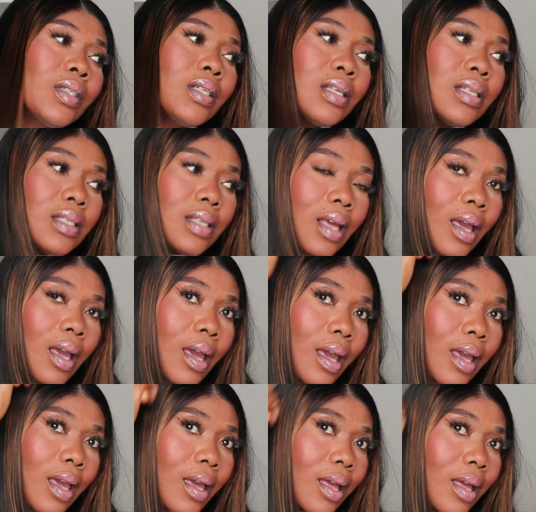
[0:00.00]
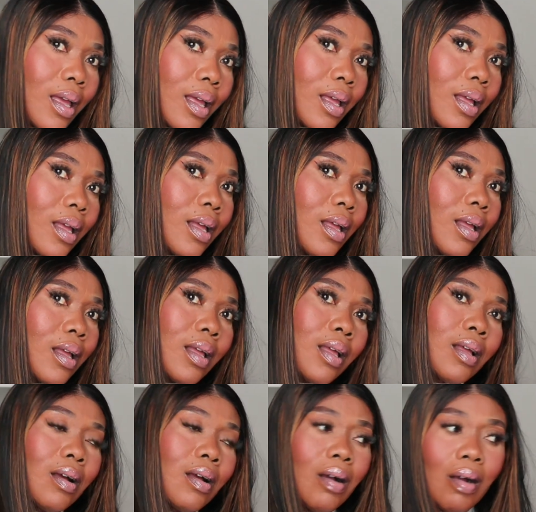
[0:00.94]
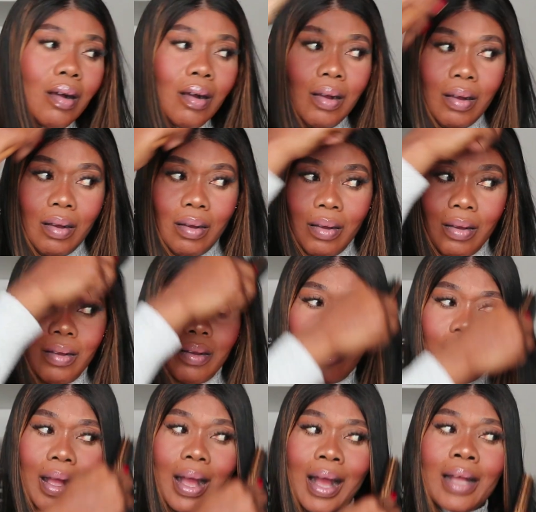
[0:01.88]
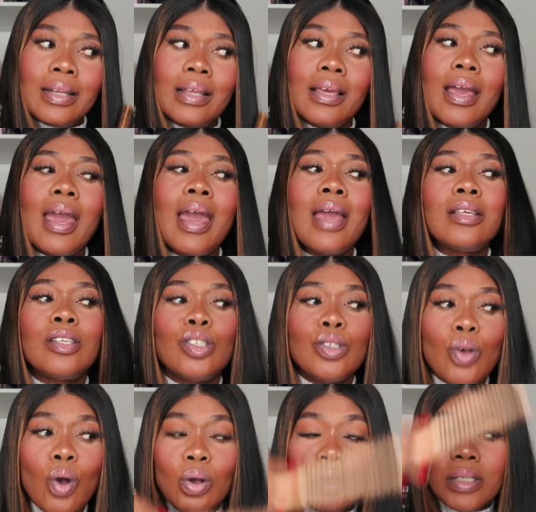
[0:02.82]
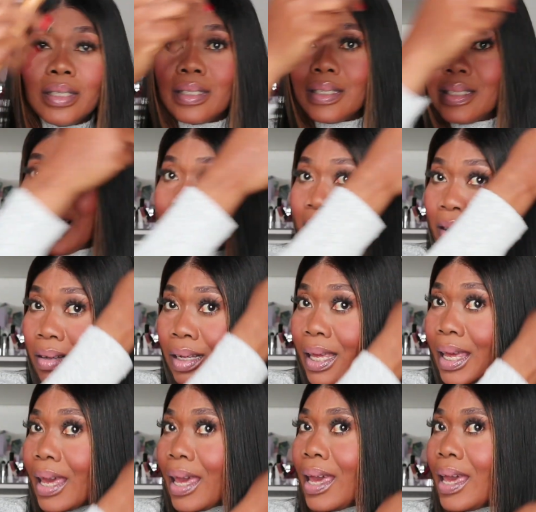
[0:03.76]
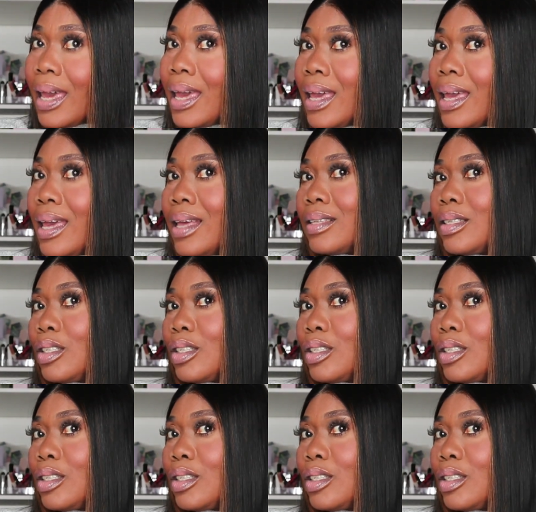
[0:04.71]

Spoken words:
See? And the hair is so silky.